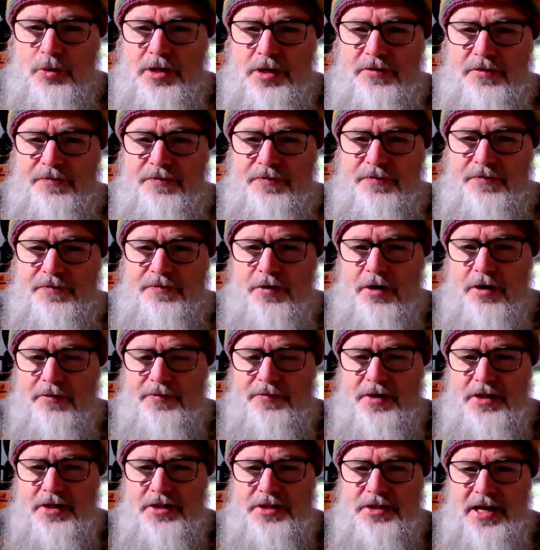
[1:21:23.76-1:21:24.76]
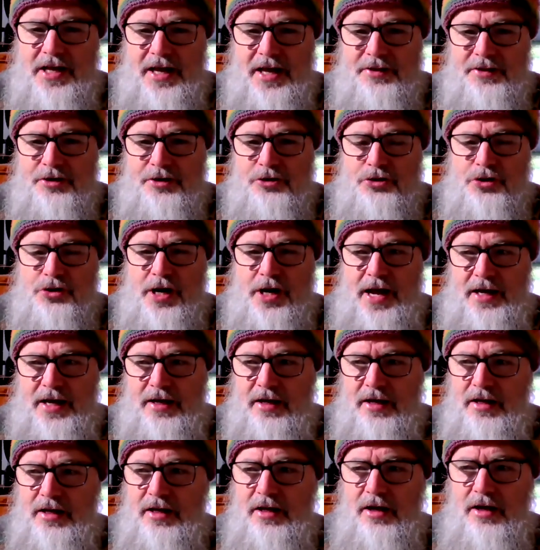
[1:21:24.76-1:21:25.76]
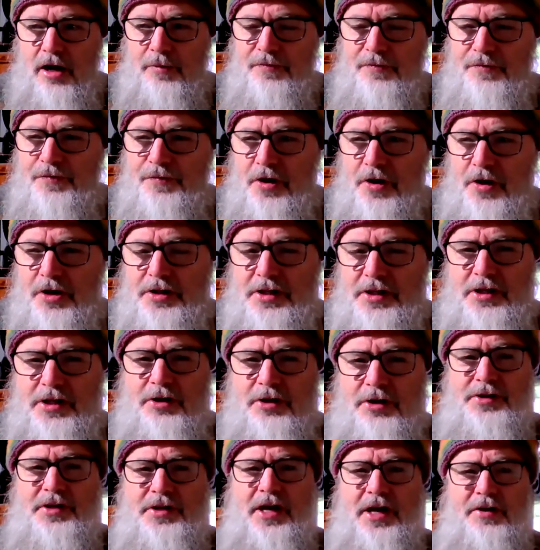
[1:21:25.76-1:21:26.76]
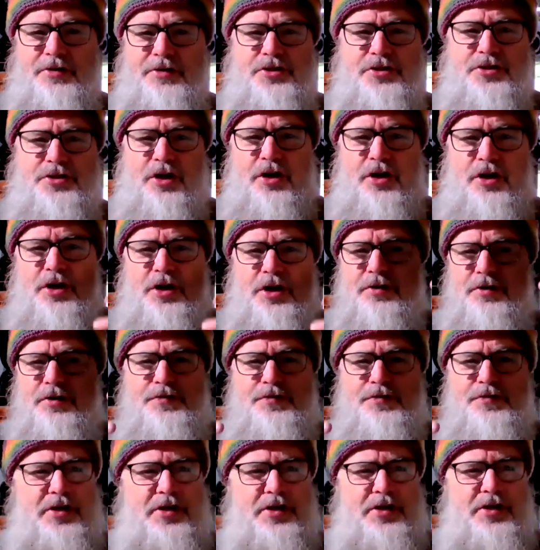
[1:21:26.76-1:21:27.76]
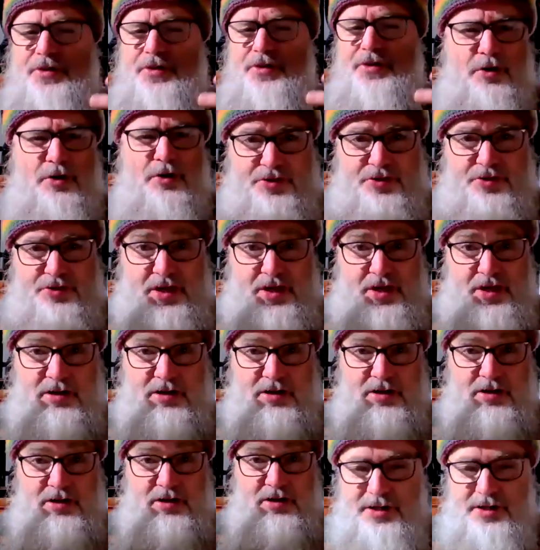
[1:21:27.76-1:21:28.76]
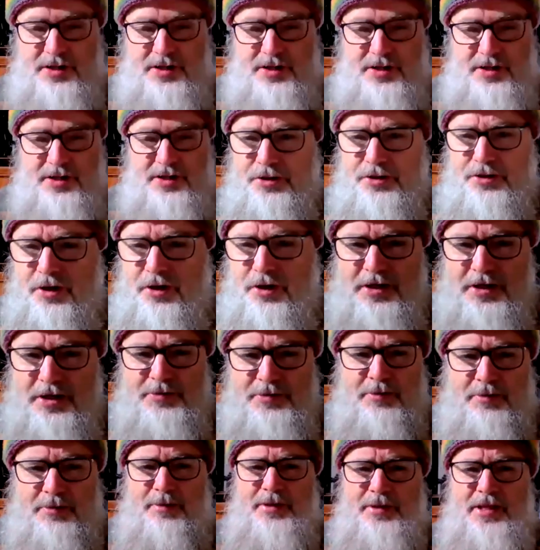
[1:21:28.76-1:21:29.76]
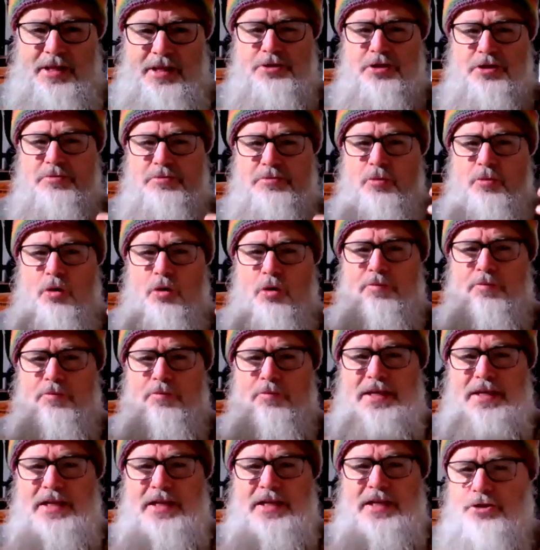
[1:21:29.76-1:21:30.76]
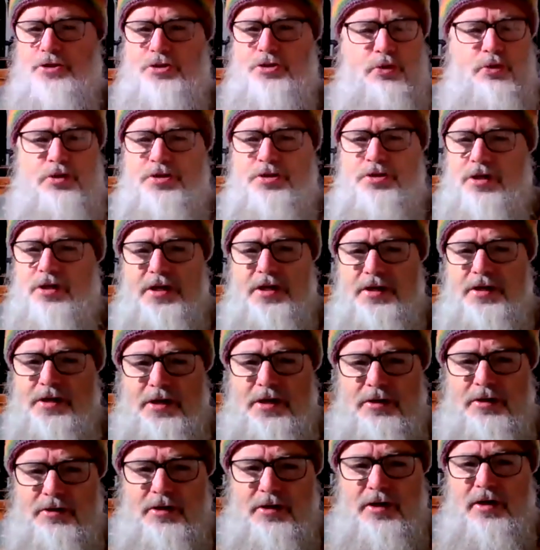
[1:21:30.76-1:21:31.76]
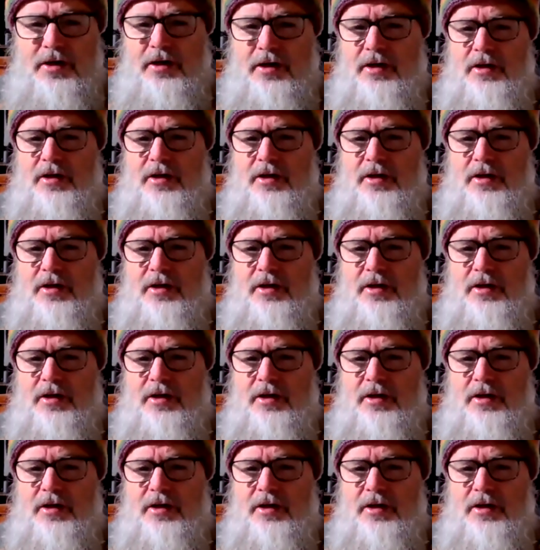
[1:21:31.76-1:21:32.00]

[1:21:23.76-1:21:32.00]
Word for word: twenty-five years down the track, I'm finally on the other side of something, or I think I'm on the other side of something. Maybe that's just more meaningless thoughts. I don't know.